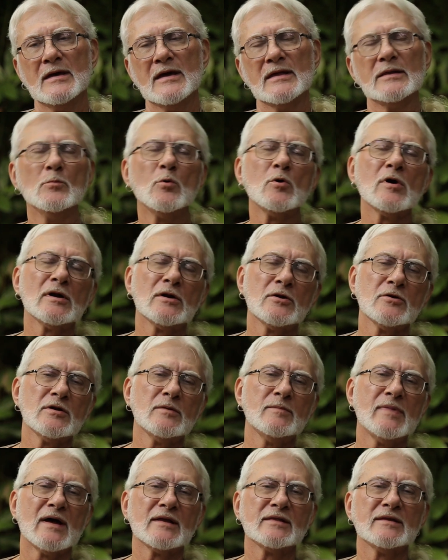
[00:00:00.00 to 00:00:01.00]
And the more I
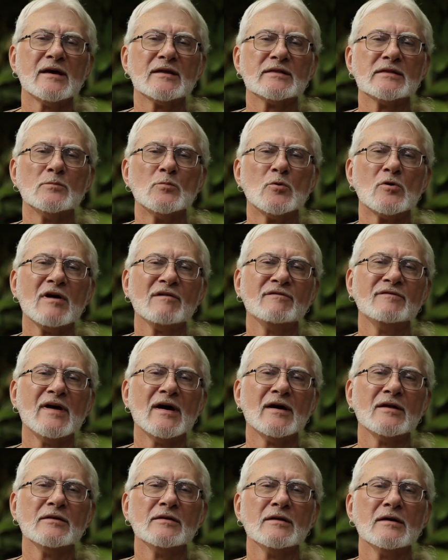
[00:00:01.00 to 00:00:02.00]
learned about that, the more I
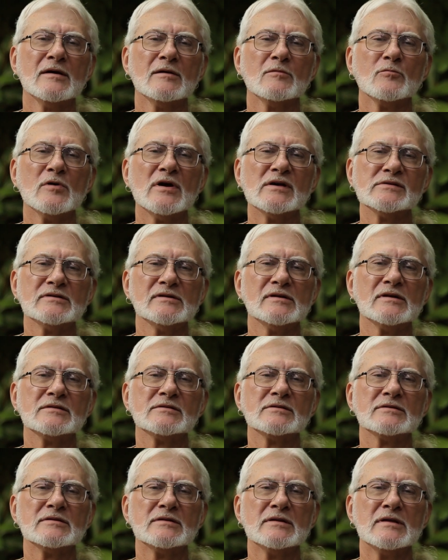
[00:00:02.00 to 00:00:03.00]
found a
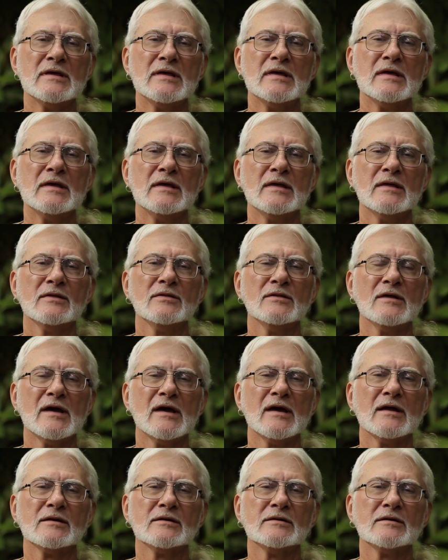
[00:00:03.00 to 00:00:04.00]
resonance
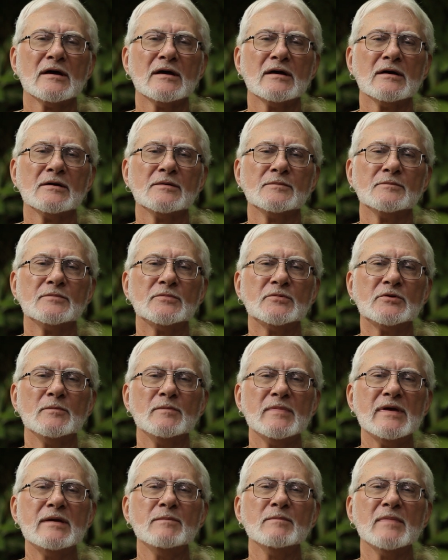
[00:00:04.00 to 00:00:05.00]
that to
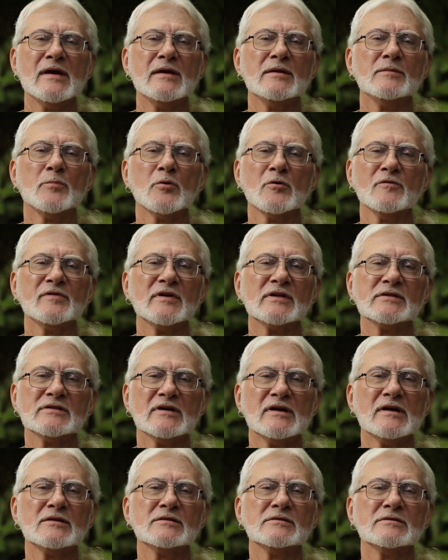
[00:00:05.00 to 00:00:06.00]
me made perfect
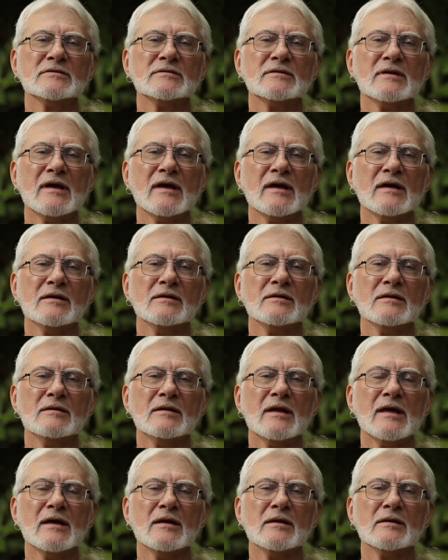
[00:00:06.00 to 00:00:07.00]
sense
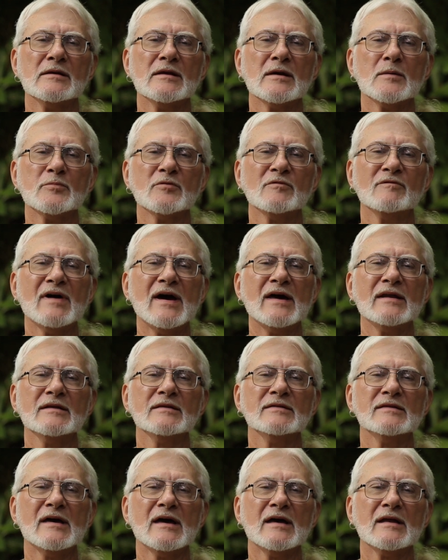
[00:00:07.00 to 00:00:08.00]
and
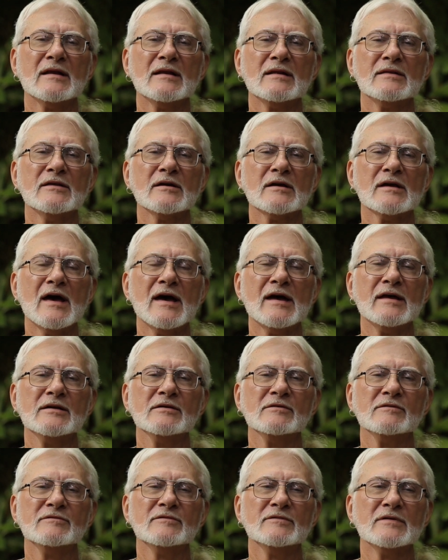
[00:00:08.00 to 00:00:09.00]
provided that the
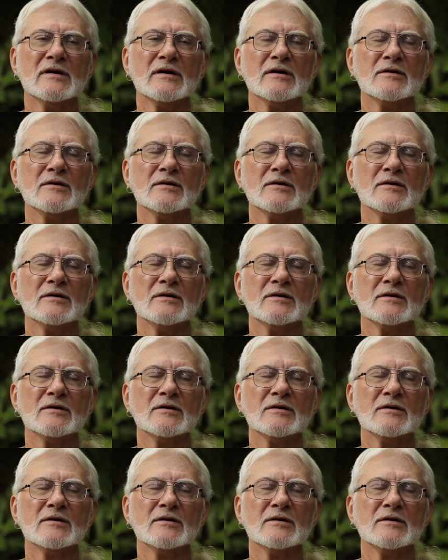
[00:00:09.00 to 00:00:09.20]
kind of